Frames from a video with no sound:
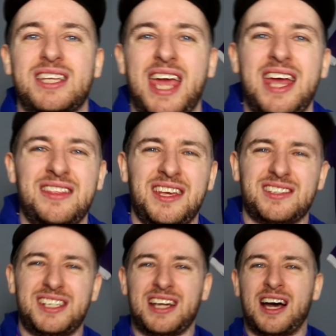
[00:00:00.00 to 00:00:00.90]
getting there and
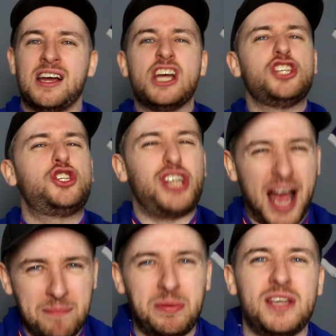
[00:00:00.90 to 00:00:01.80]
seeing a
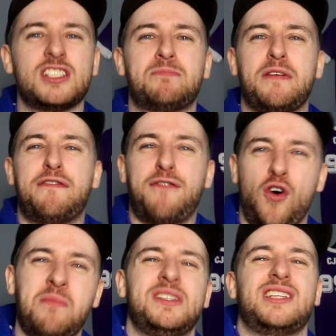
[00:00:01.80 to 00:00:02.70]
champions
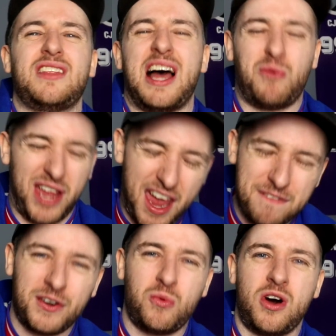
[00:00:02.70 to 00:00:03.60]
performance like that with
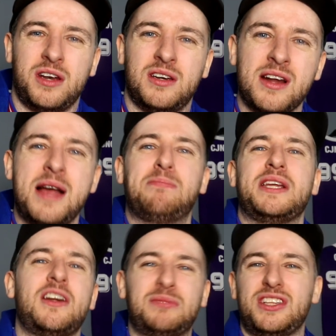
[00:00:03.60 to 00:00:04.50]
everyone
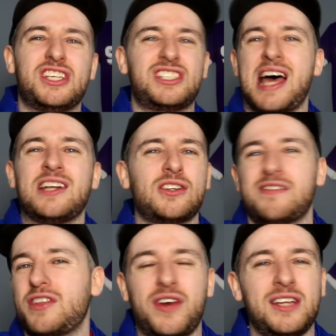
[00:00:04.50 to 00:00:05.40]
playing up to the standard
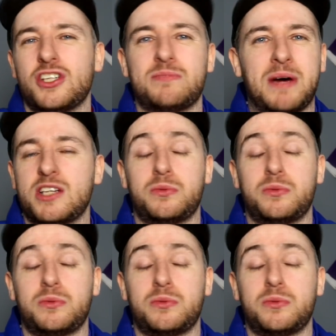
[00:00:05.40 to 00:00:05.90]
of the Rangers badge,